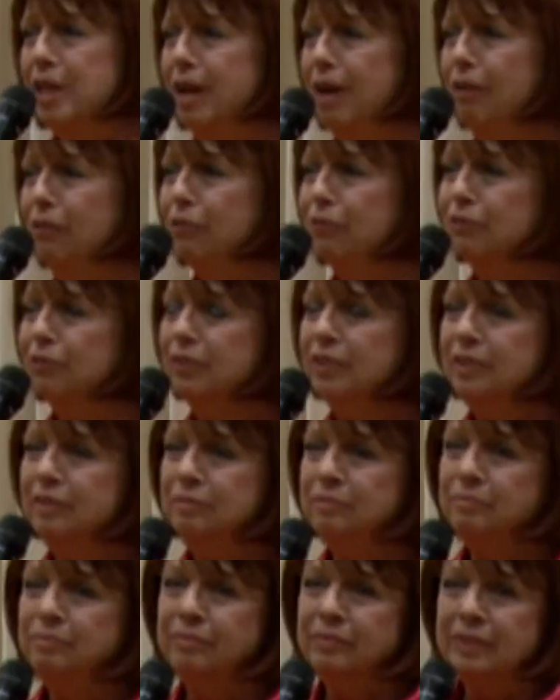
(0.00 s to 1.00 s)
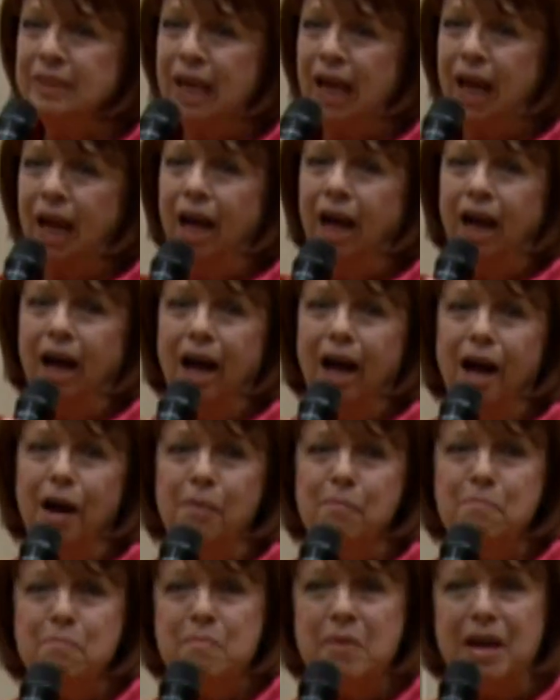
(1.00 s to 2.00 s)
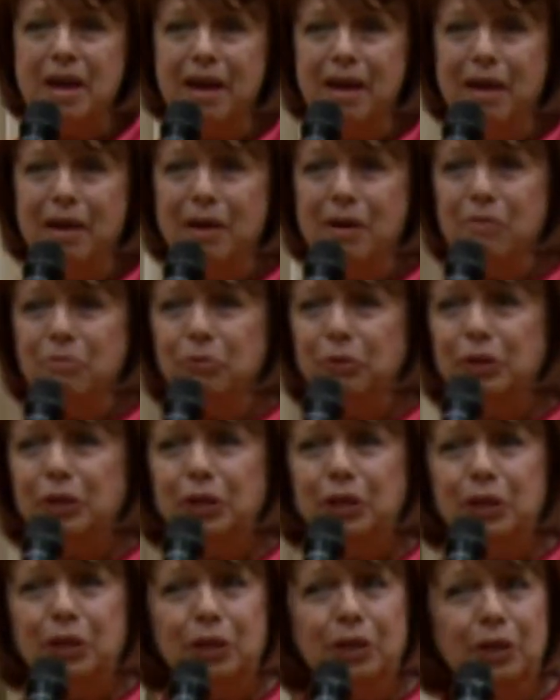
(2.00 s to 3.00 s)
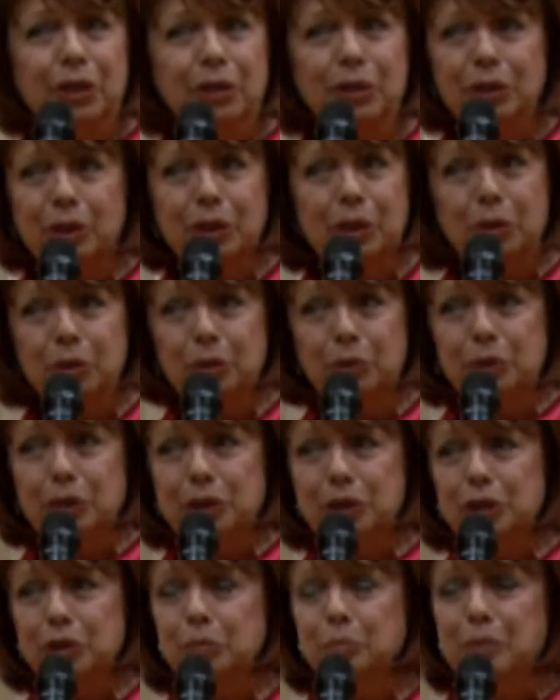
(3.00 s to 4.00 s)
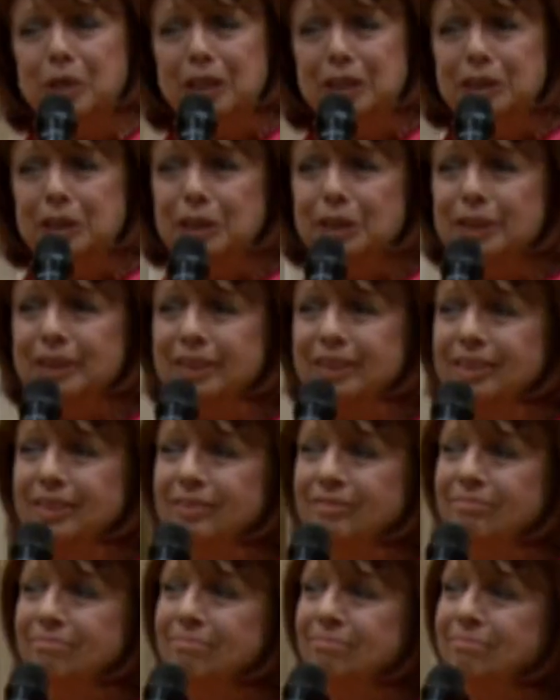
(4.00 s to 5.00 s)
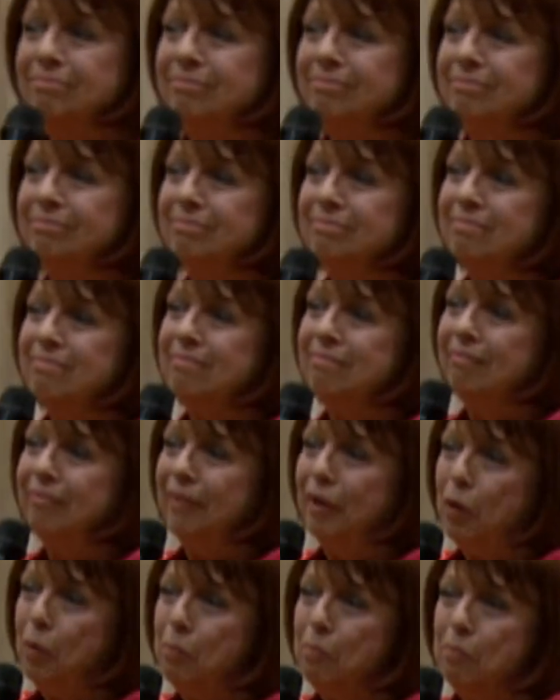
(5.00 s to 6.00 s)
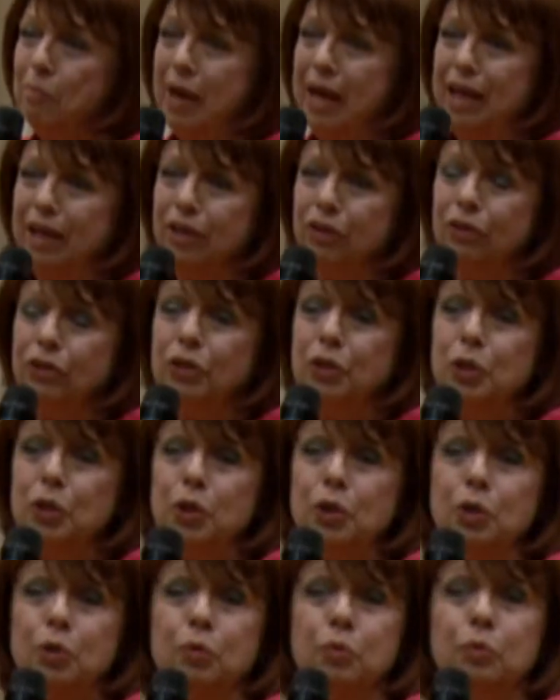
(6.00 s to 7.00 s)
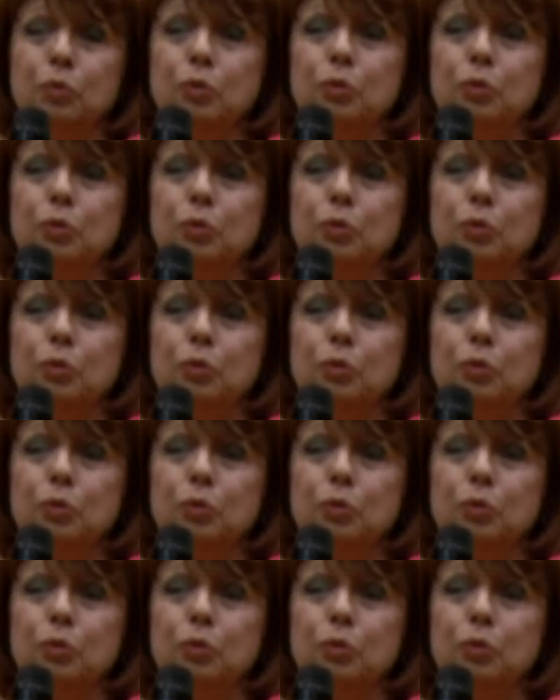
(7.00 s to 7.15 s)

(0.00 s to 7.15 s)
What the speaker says: Look at this. I mean, this is a big accomplishment to have all these people. It really is. I love it.